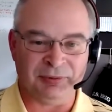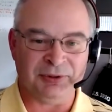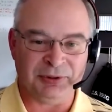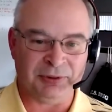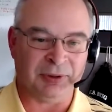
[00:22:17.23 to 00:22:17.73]

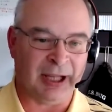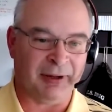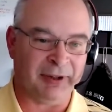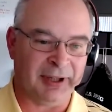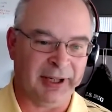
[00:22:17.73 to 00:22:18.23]
So
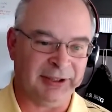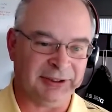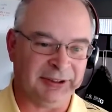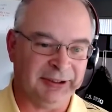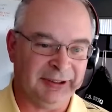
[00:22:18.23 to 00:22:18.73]
security is a
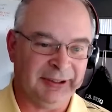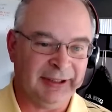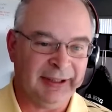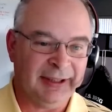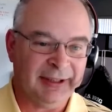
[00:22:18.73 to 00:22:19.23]
huge
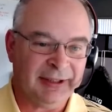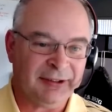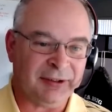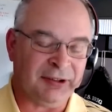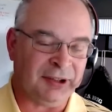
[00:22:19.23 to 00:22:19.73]
part of
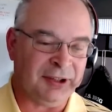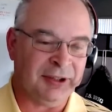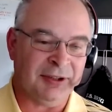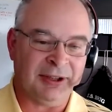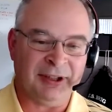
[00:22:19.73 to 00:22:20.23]
that.
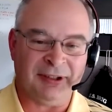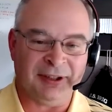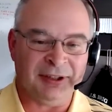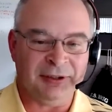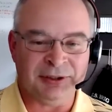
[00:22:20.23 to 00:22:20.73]
We
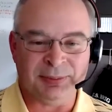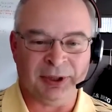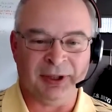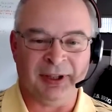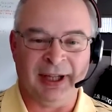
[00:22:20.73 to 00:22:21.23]
also,
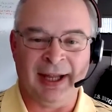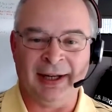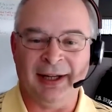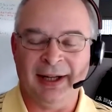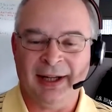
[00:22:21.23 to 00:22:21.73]

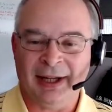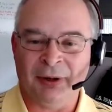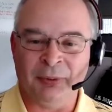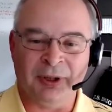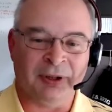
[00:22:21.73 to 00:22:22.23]
because of
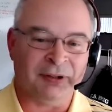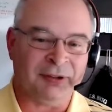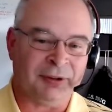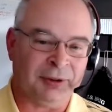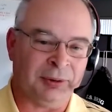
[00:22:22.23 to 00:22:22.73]
our
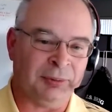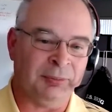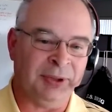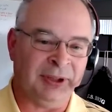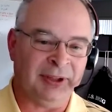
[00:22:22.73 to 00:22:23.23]
contracts with the
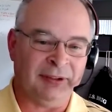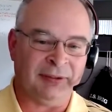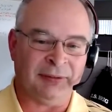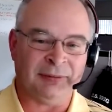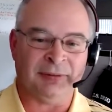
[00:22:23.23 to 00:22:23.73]

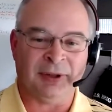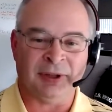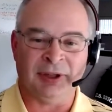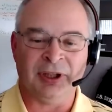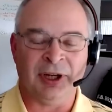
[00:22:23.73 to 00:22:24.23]
government,
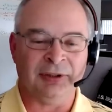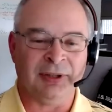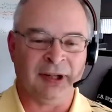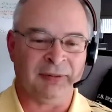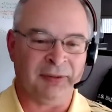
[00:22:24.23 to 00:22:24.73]
have to
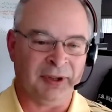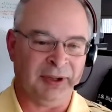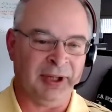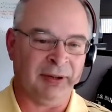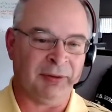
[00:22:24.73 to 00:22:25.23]
meet,
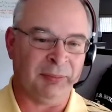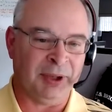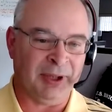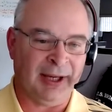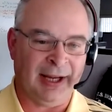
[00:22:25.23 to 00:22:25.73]
they
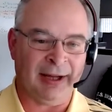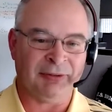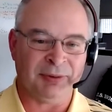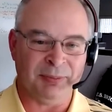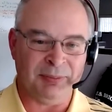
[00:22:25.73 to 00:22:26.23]
call it
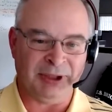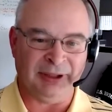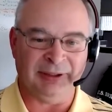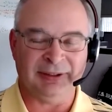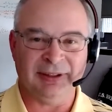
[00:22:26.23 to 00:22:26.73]
NIST, but
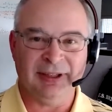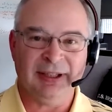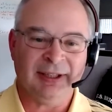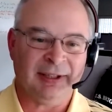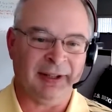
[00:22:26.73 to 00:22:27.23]
it's a
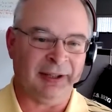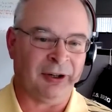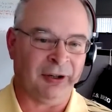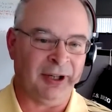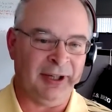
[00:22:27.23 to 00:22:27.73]
Naval
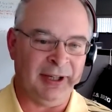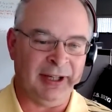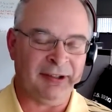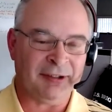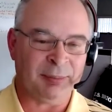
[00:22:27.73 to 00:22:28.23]

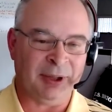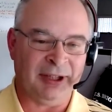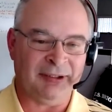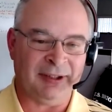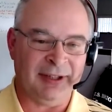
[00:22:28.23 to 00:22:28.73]
Intelligence
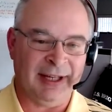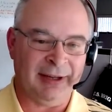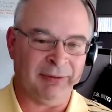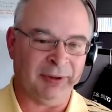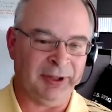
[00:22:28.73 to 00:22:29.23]
Security
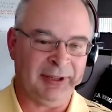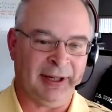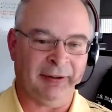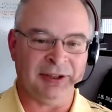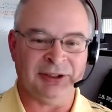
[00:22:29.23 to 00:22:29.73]

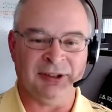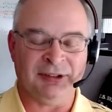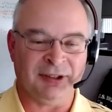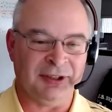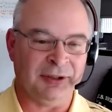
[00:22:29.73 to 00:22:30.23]
Program
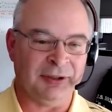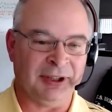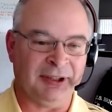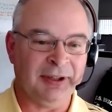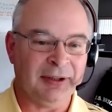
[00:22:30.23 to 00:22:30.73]

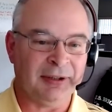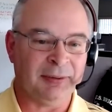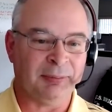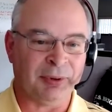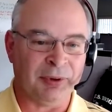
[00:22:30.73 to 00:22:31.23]
that they
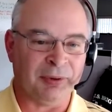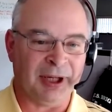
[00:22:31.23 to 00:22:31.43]
have